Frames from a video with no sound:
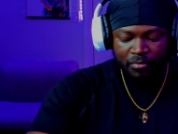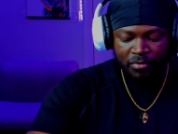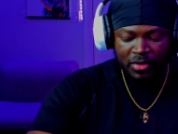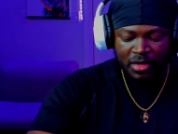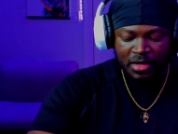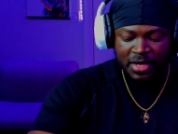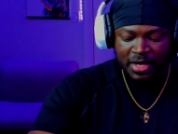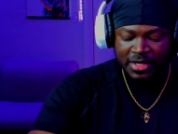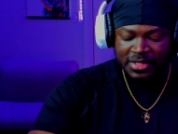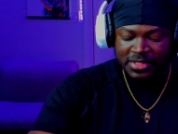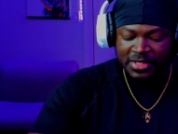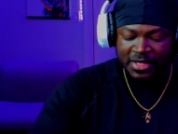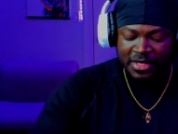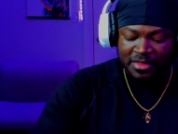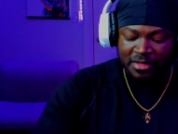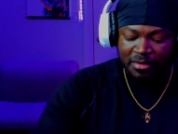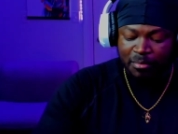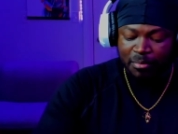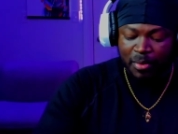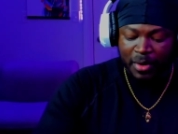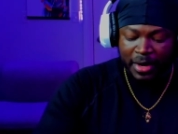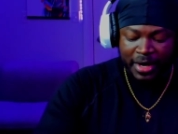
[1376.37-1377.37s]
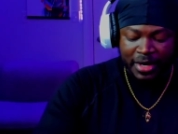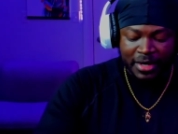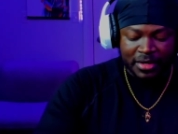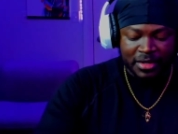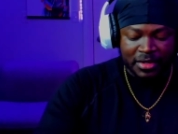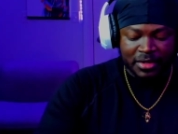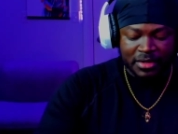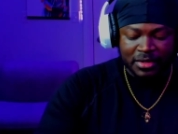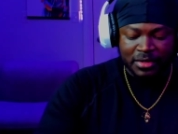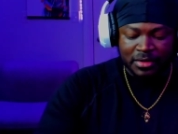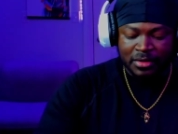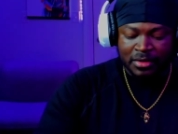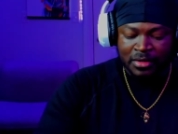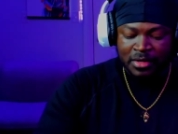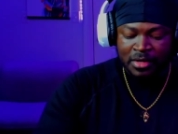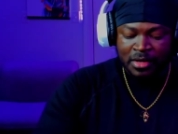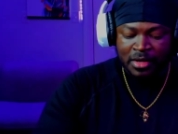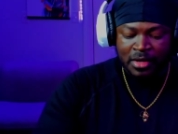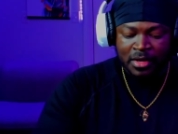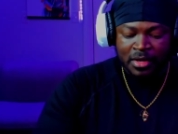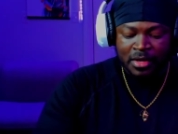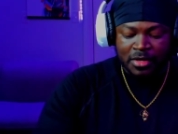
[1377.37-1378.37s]
Like I said, the branding,
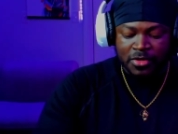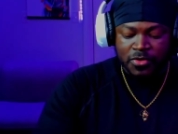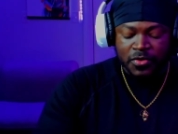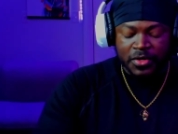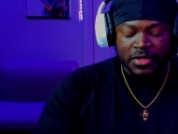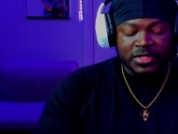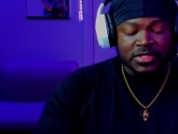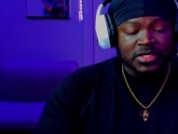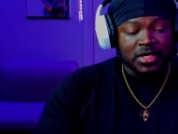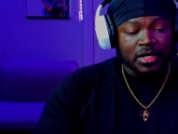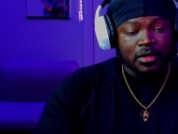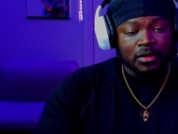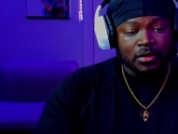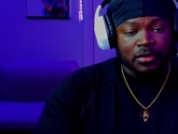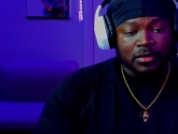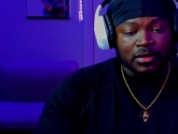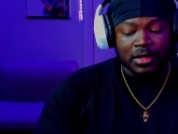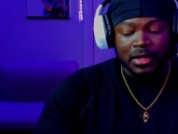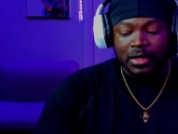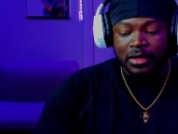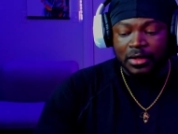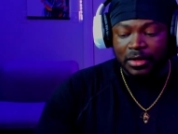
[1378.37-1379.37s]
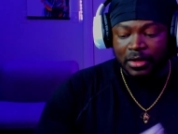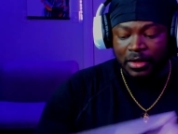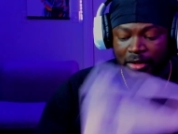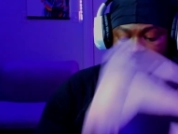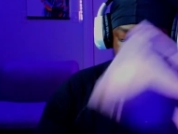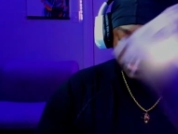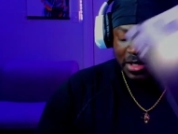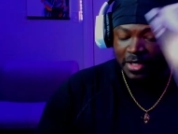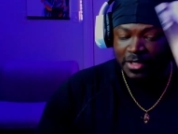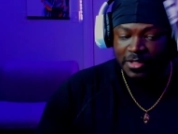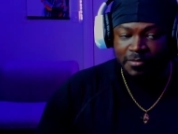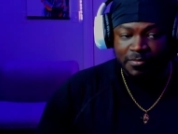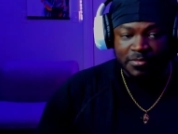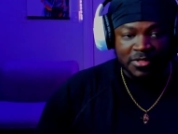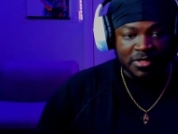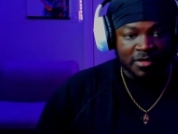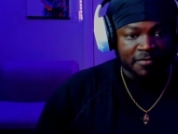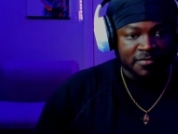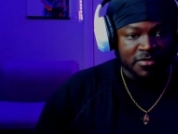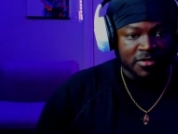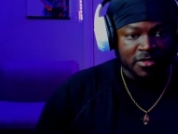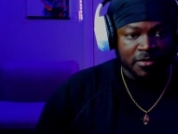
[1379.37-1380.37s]
you can tell that he takes
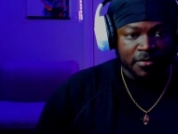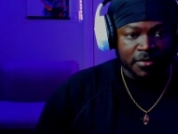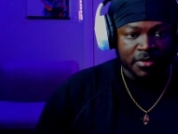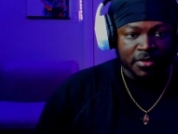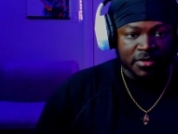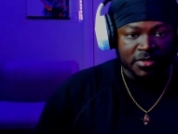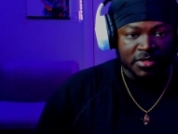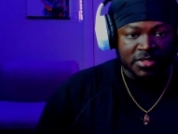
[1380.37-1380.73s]
himself serious.